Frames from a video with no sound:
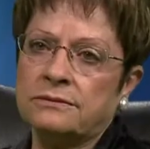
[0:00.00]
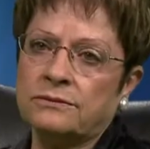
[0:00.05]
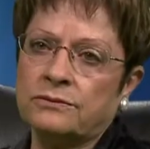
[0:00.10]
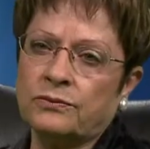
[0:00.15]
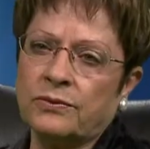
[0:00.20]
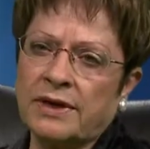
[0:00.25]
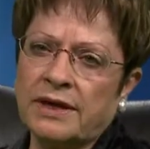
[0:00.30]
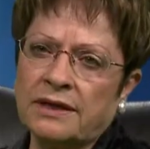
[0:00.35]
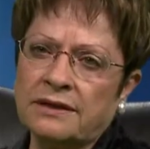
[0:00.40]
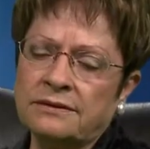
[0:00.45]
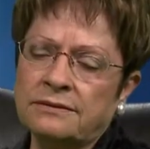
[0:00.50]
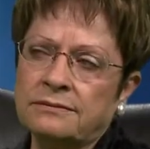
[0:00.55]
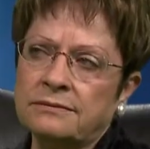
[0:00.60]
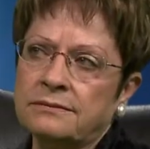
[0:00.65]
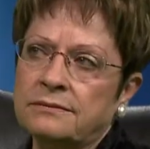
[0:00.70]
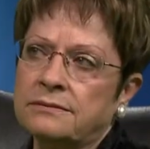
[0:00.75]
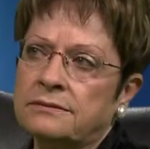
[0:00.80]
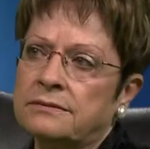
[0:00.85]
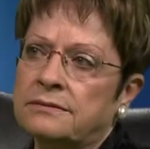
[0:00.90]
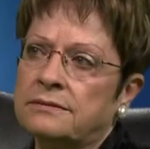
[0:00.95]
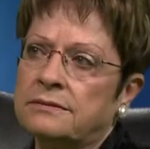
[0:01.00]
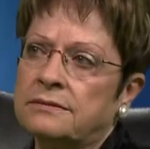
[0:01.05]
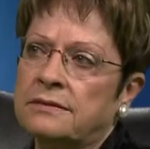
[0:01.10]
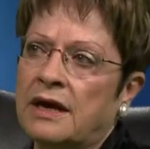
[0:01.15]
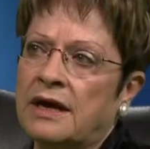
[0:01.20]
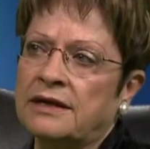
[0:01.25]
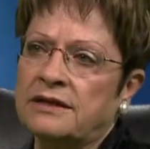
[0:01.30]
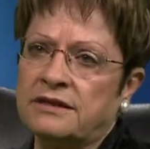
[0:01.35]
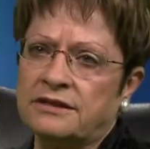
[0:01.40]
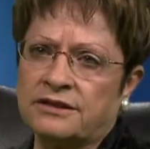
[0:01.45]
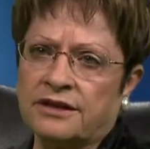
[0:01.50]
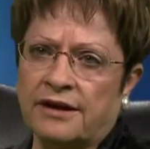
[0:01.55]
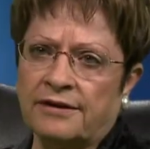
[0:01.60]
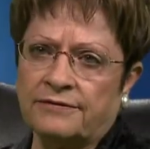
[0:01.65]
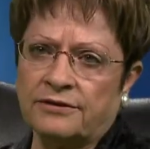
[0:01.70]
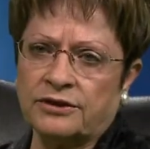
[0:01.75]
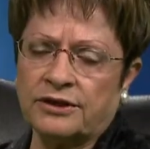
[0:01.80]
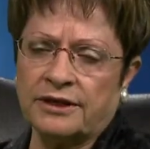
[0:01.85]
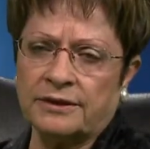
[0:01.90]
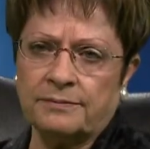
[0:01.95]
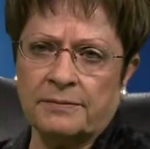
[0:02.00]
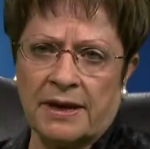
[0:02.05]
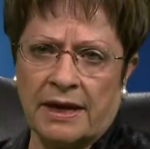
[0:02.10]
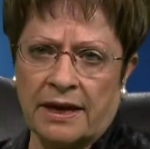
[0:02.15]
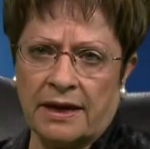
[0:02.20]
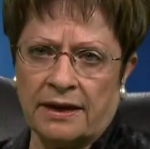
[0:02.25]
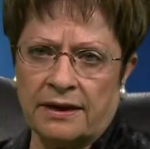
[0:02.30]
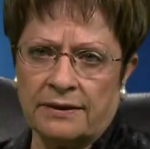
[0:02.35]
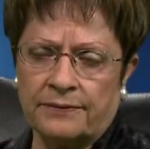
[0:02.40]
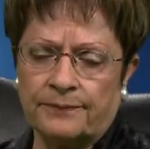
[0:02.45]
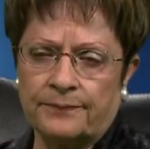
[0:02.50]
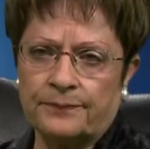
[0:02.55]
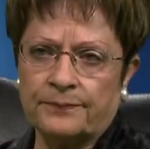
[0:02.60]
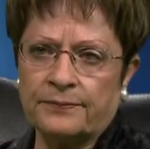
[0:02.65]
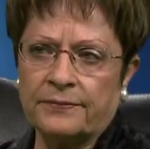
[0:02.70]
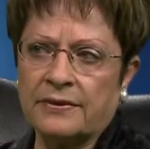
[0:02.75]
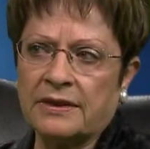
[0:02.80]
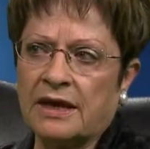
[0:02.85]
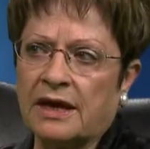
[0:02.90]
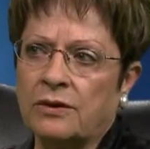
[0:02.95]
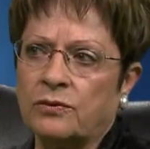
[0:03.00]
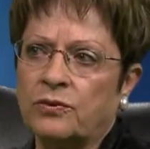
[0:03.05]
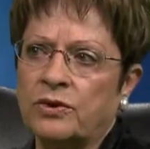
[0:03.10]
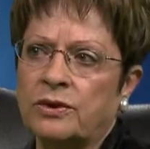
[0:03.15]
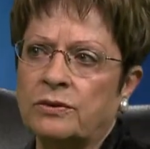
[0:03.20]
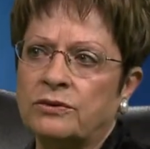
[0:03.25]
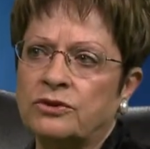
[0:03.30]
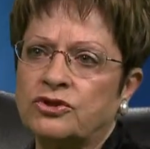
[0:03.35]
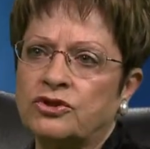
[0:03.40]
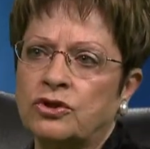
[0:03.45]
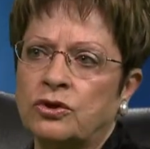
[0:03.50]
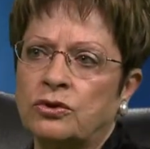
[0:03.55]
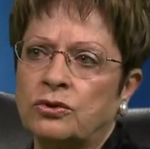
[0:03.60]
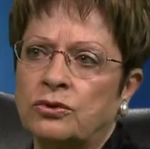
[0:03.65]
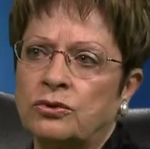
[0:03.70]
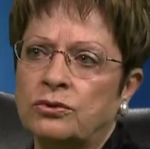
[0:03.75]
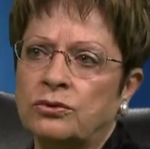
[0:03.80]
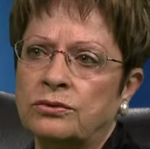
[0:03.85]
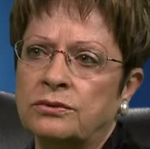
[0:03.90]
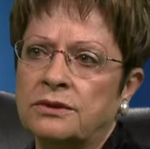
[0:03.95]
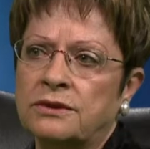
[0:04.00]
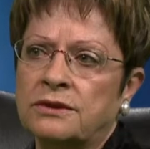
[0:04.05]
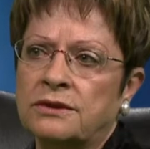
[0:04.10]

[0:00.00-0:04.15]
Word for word: When I discovered in May that we were so,